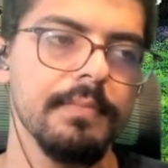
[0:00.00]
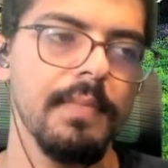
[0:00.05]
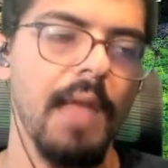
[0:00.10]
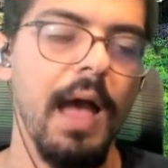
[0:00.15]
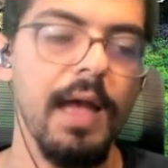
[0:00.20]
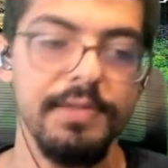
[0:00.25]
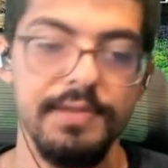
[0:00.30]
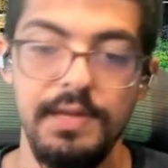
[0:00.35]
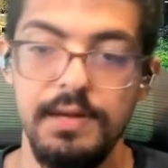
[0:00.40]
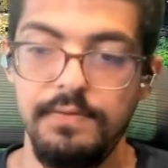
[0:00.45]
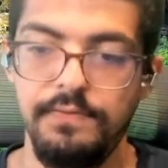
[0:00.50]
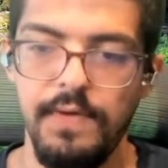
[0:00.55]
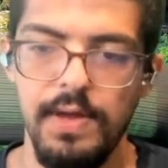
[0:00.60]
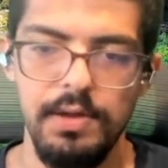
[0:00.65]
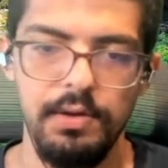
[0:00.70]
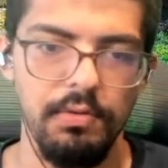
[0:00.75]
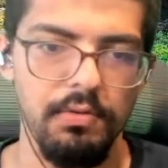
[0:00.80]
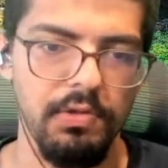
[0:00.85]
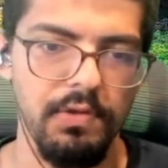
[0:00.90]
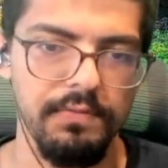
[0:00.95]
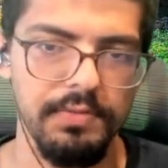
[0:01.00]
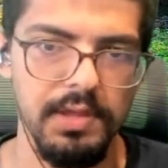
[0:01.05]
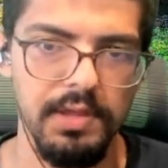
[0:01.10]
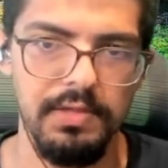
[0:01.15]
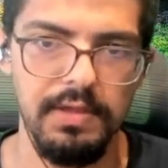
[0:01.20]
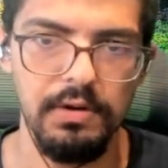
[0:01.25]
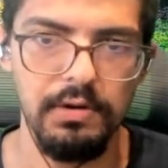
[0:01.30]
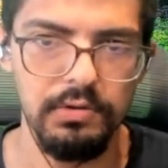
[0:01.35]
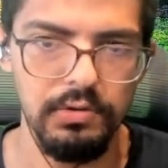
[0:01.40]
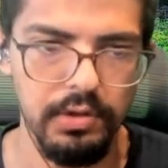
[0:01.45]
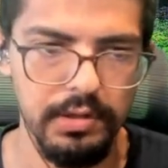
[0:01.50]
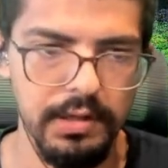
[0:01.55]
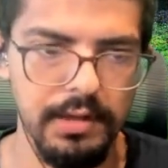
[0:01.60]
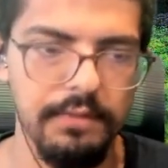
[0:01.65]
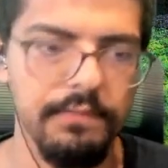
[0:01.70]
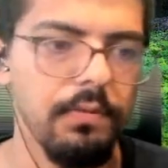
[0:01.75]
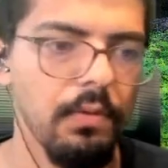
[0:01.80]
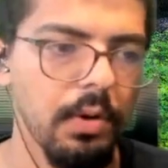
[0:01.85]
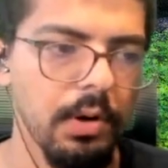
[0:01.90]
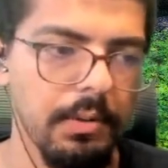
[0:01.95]
identifiers of things that you were
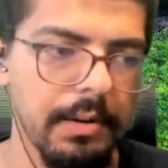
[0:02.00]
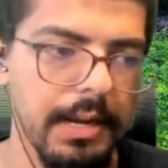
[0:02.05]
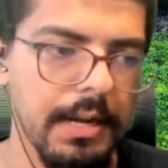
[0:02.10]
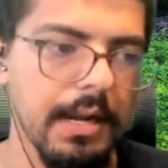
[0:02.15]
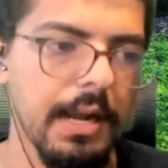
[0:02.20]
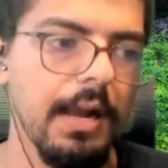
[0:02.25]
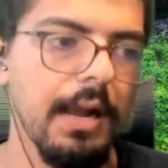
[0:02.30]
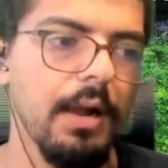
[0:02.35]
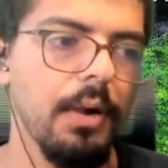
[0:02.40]
looking for, right?